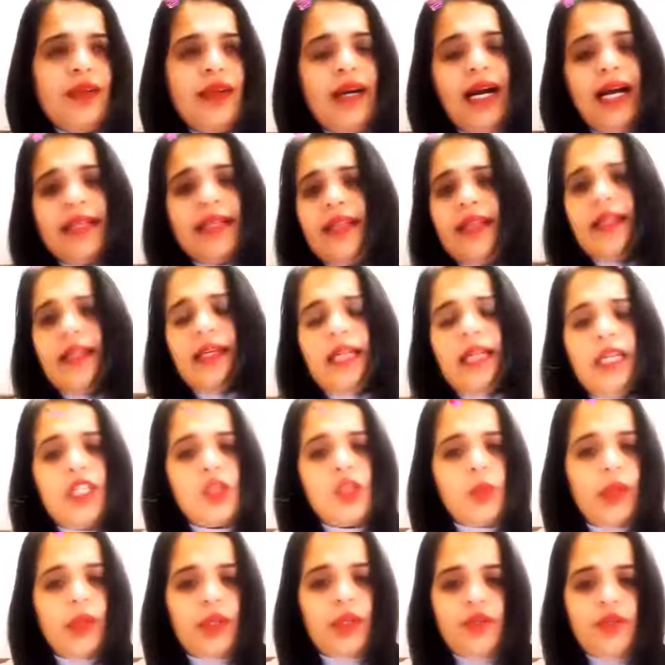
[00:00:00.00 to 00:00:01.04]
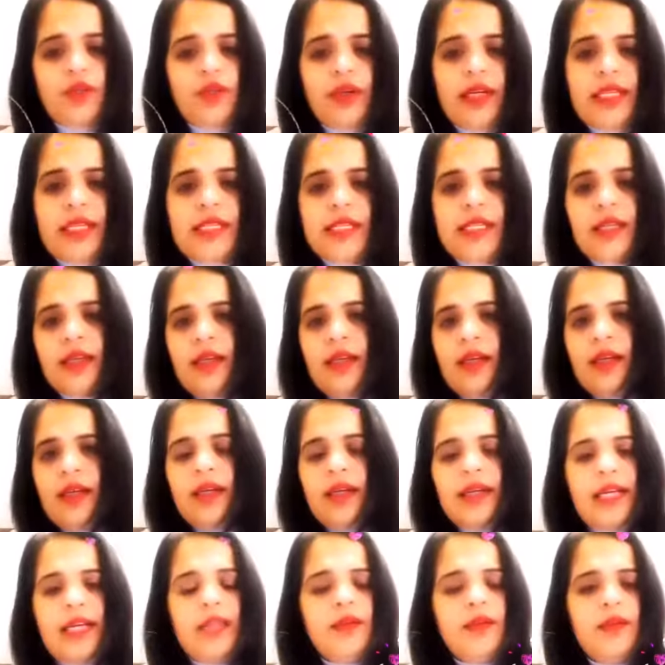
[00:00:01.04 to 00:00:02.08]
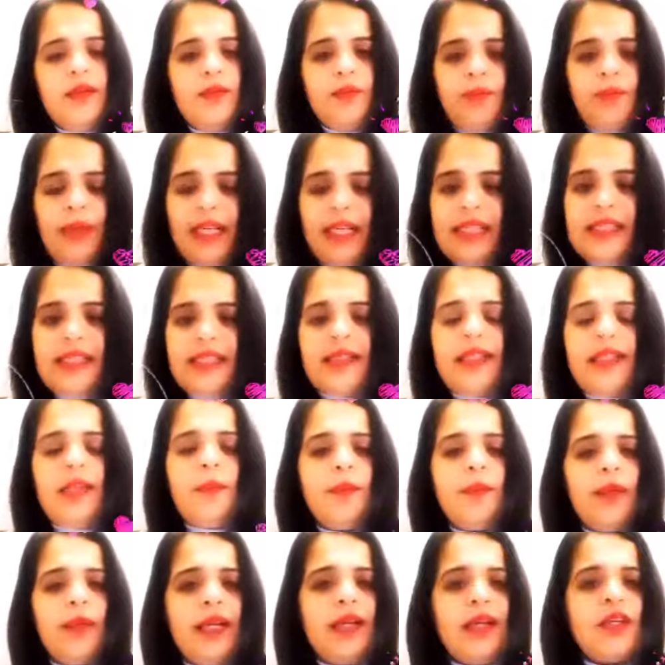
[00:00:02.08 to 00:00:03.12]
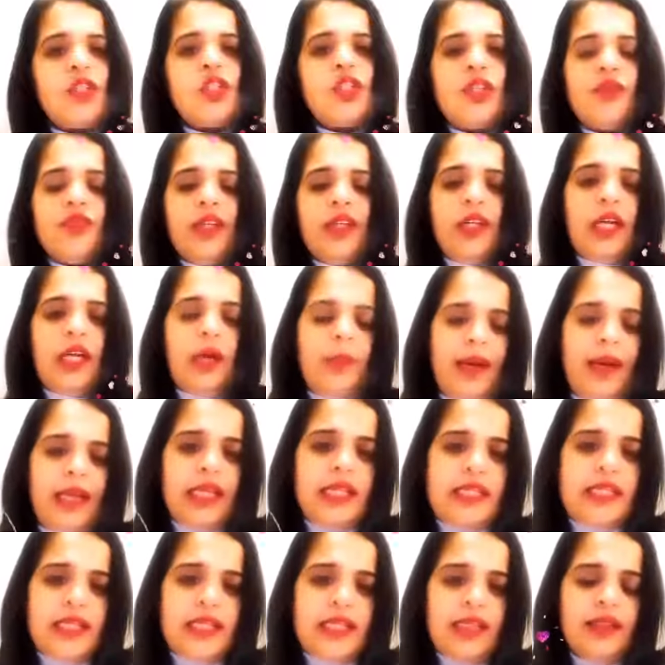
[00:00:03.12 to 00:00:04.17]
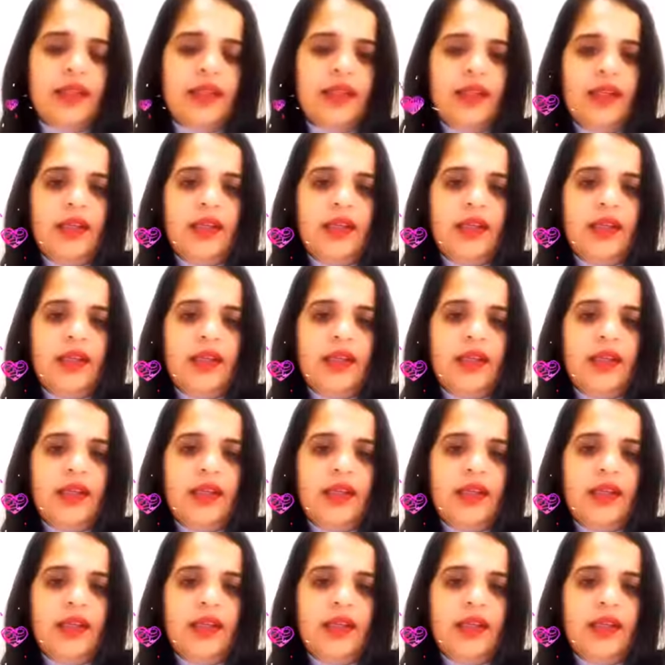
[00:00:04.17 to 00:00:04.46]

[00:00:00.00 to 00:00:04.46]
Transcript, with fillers: I think each one of us can basically bring a shift in our mindset.